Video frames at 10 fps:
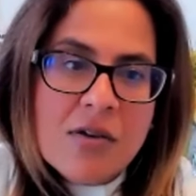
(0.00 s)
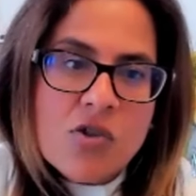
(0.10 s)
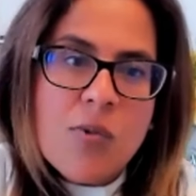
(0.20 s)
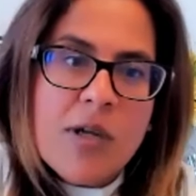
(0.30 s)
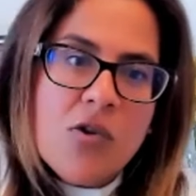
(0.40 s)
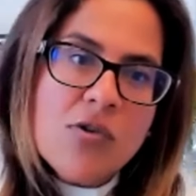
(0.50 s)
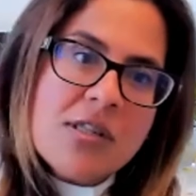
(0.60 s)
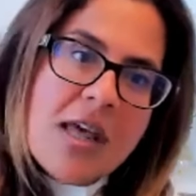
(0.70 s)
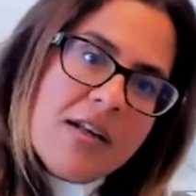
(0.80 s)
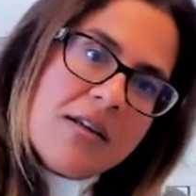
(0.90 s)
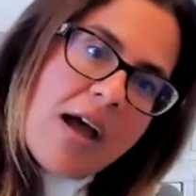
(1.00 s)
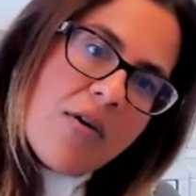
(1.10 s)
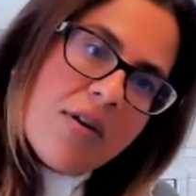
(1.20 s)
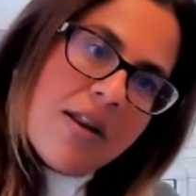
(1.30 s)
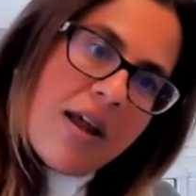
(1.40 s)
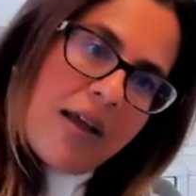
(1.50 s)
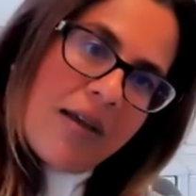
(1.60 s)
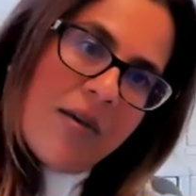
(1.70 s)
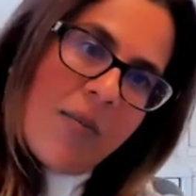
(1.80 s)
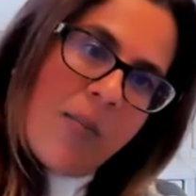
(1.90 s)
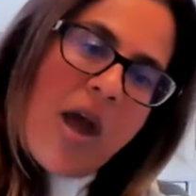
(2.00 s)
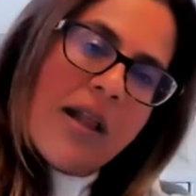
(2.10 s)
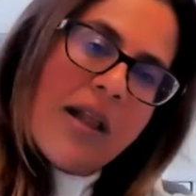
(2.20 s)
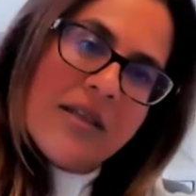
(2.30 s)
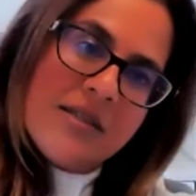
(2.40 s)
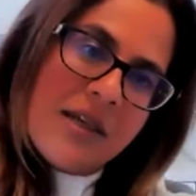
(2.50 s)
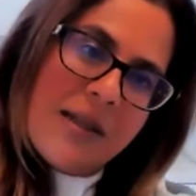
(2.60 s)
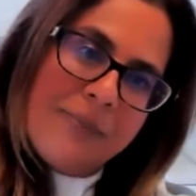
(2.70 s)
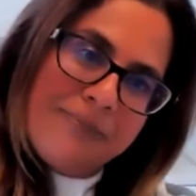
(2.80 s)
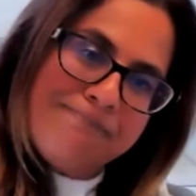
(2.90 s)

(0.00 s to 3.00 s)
to reduce the entire thing behind the scene.